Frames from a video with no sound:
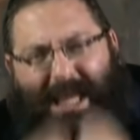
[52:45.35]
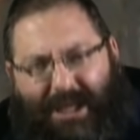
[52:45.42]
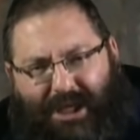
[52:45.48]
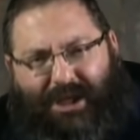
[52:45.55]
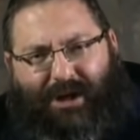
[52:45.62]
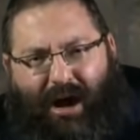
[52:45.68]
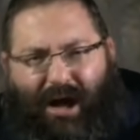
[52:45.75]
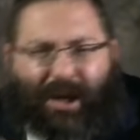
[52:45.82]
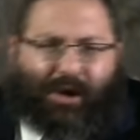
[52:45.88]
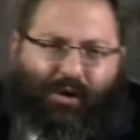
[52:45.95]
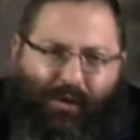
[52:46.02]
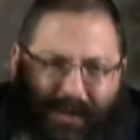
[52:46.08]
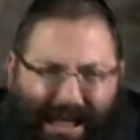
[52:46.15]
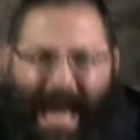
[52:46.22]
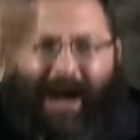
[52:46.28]
inside
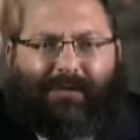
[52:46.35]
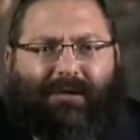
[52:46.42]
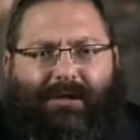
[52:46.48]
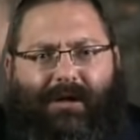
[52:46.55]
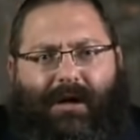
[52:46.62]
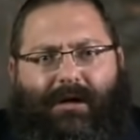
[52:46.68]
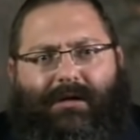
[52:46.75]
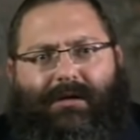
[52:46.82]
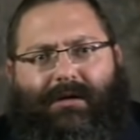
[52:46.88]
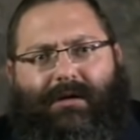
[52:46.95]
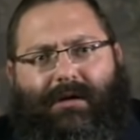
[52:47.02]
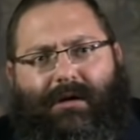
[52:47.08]
towards outside.